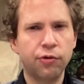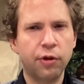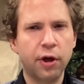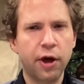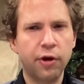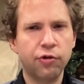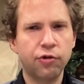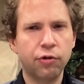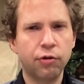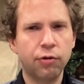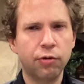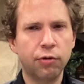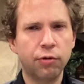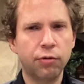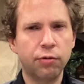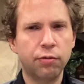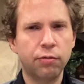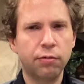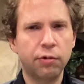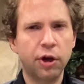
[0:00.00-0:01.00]

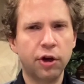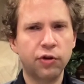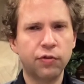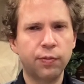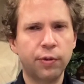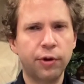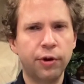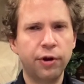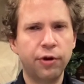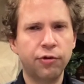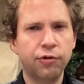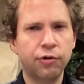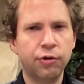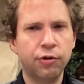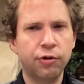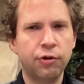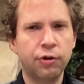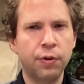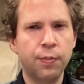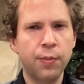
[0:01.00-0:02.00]
logical
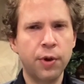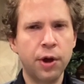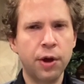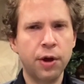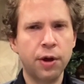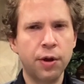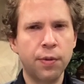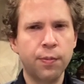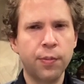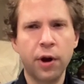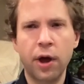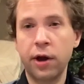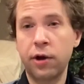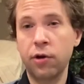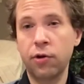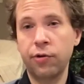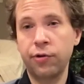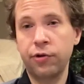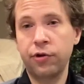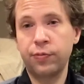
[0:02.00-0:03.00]
explanation to me, but I could
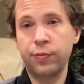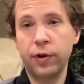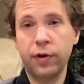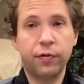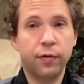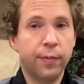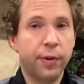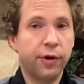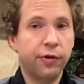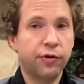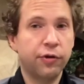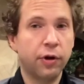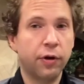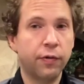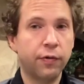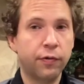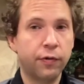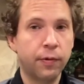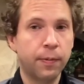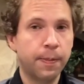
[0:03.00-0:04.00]
only speak for
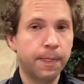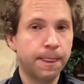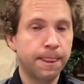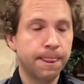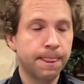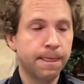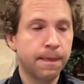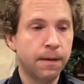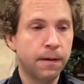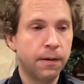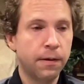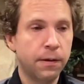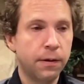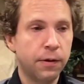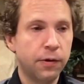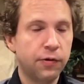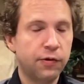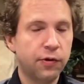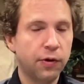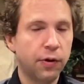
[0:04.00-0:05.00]
myself.
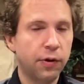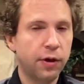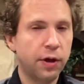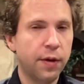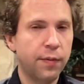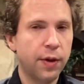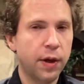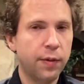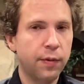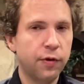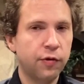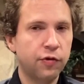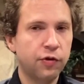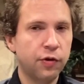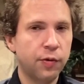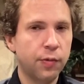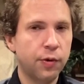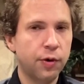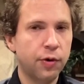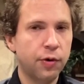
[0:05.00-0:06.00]
So, yeah, maybe if
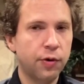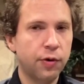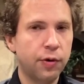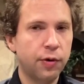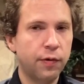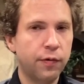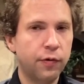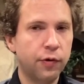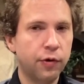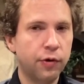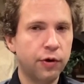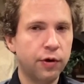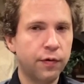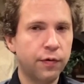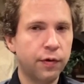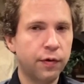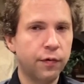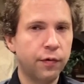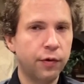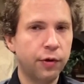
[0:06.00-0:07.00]
someone, if they're a
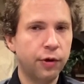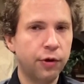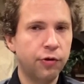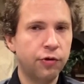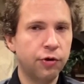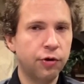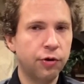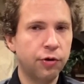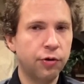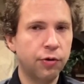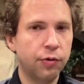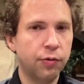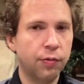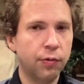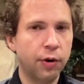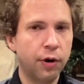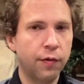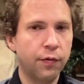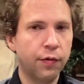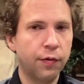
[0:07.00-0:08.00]
different religion or
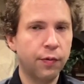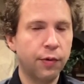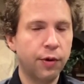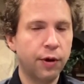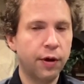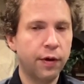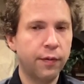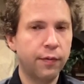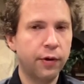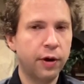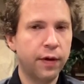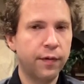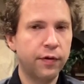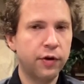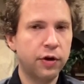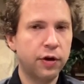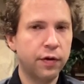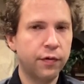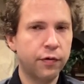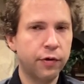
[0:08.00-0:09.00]
whatever, would have a
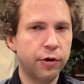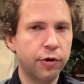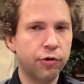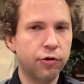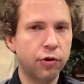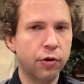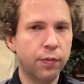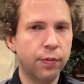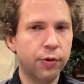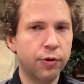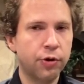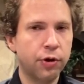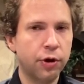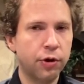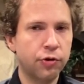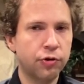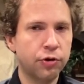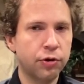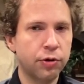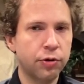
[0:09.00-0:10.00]
different
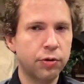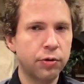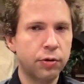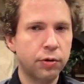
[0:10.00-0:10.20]
interpretation,